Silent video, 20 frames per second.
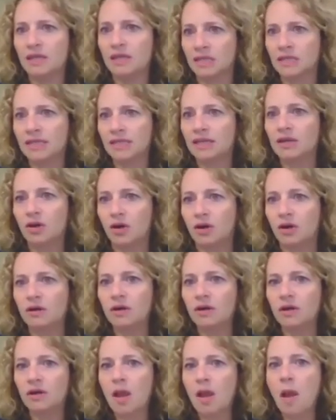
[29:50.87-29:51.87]
in legal,
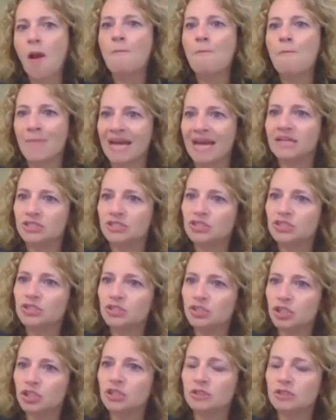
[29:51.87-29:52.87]
manage the
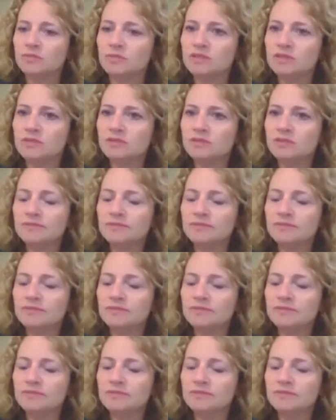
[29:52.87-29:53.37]
terms.